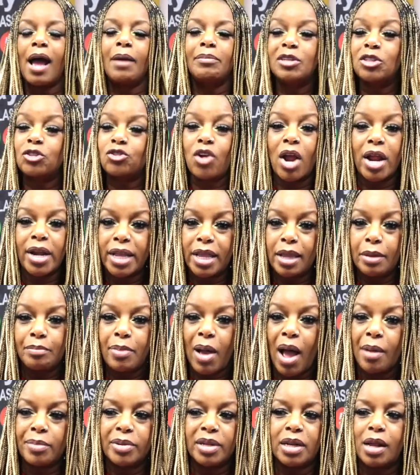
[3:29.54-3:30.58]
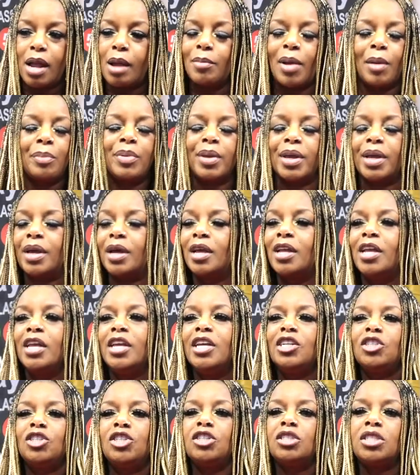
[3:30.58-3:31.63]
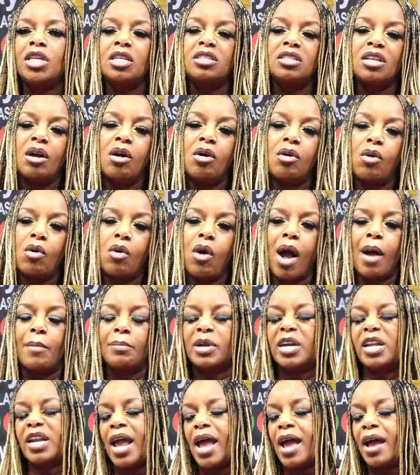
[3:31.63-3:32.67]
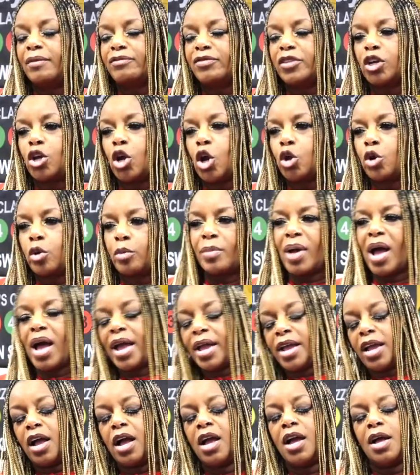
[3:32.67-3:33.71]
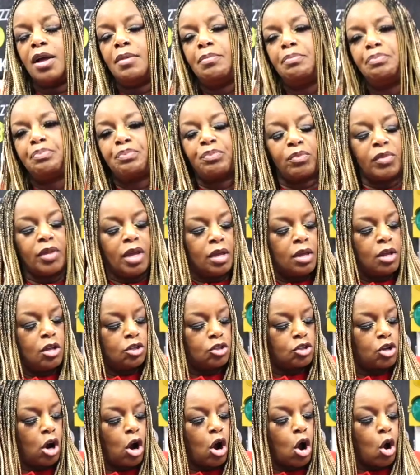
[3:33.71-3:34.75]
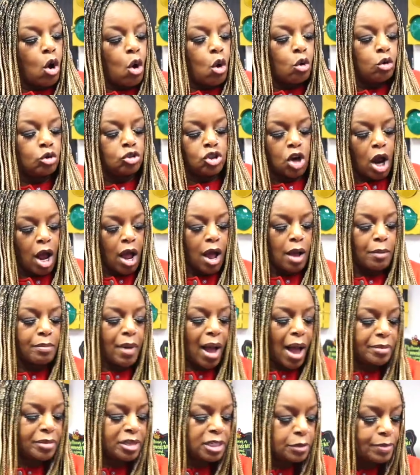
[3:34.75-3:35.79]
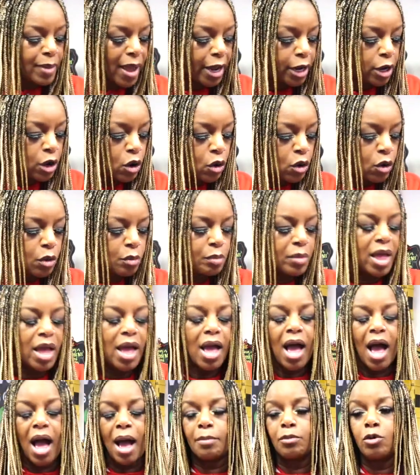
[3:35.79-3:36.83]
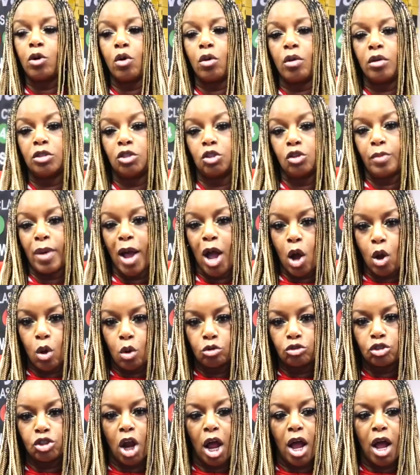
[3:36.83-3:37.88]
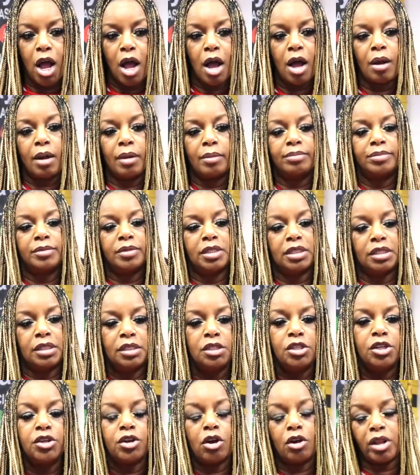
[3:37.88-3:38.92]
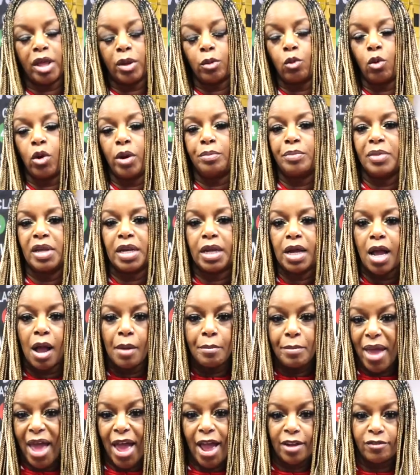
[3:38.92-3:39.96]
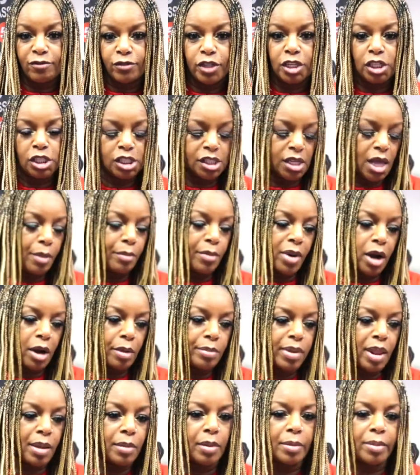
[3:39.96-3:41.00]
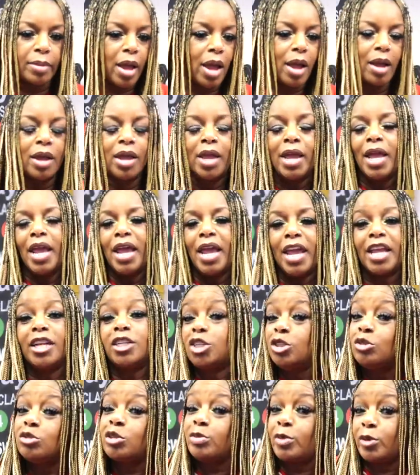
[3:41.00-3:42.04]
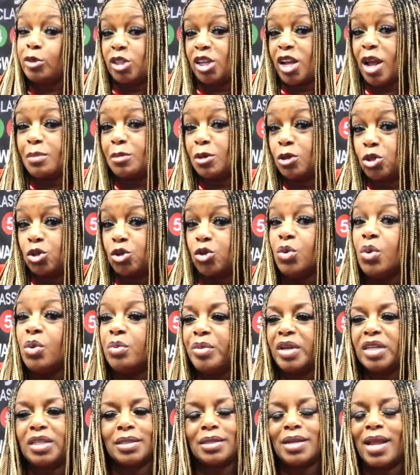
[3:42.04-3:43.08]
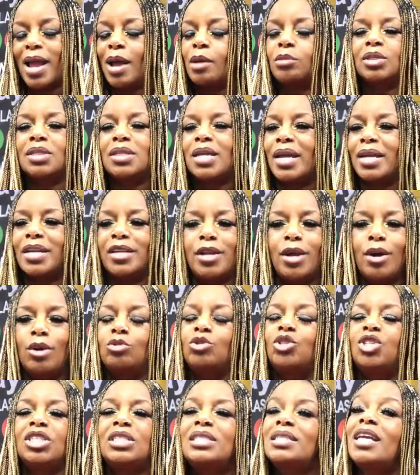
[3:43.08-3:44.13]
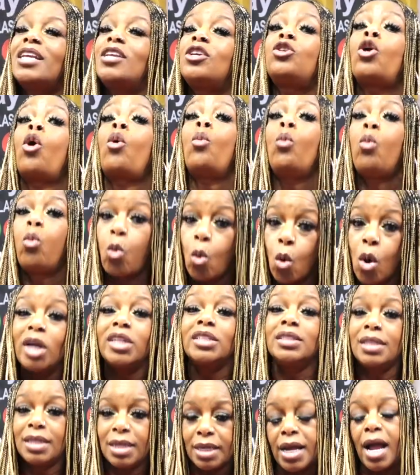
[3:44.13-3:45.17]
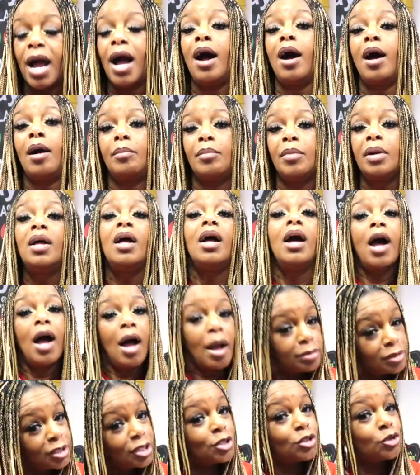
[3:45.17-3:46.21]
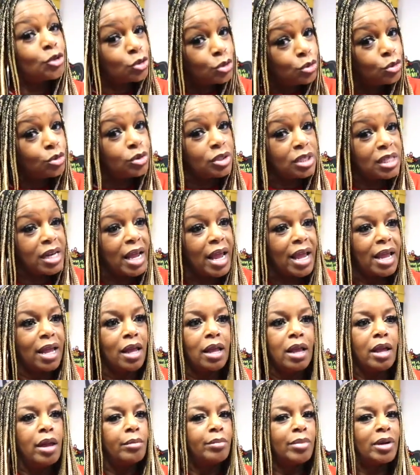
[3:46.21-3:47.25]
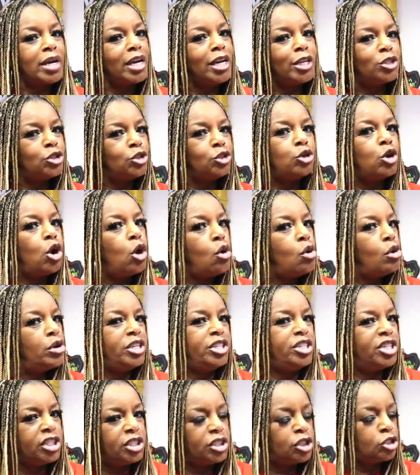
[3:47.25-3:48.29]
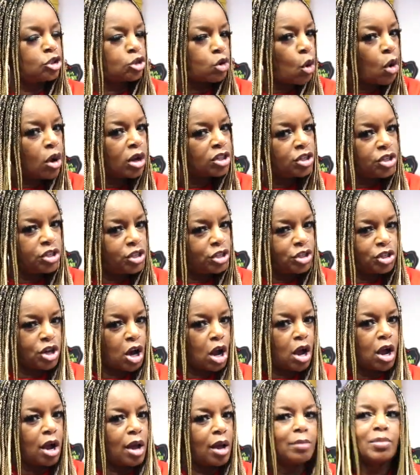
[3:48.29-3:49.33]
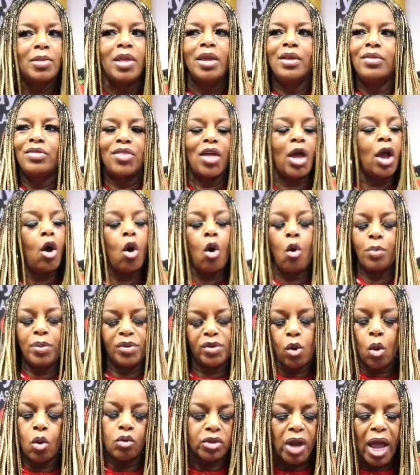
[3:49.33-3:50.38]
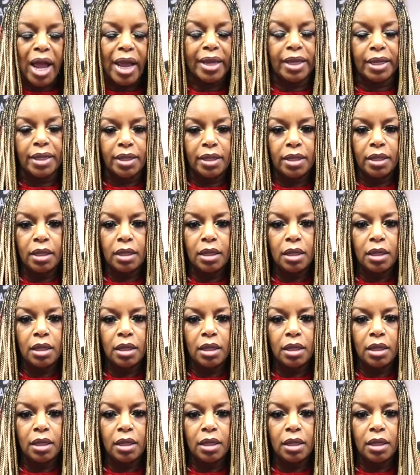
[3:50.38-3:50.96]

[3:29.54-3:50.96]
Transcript: I've been trying to get Bobbi to come up here. She says, oh, I'm going to have to go to my um, to her old job. Bobbi's back home. I'm going to my old job. This, you know, they want me to come back for the summer, blah, blah, blah. And she was supposed to come to school with me today. I was like, no, just say you don't want to come up to the school today because you are going just to talk to your job. They're open all night.